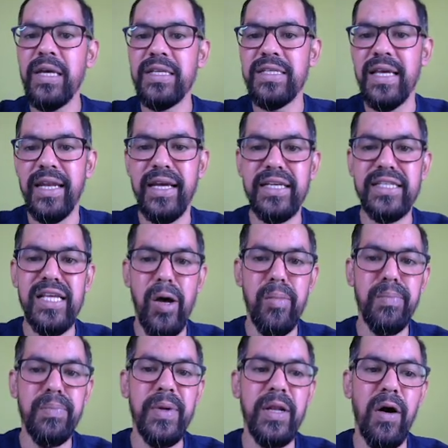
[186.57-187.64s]
is an
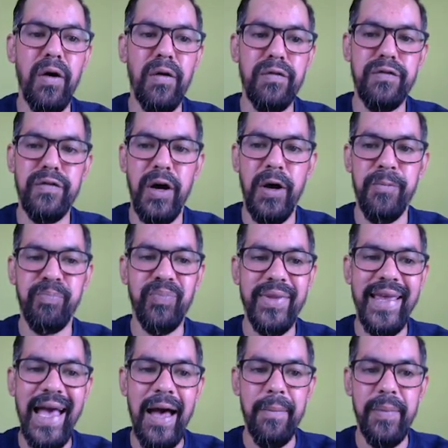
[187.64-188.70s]
example of
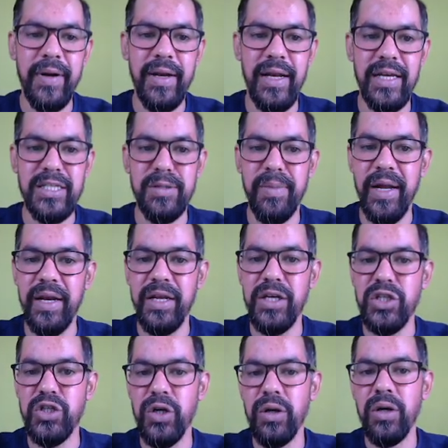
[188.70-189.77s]
capital
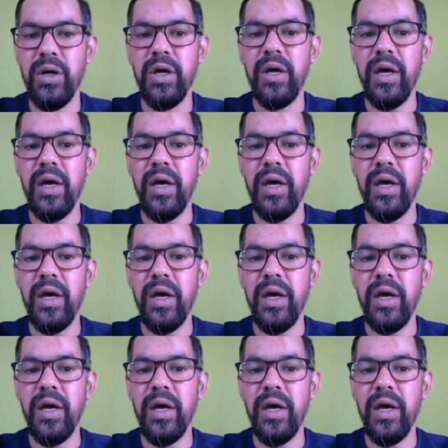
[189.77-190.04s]
expenditure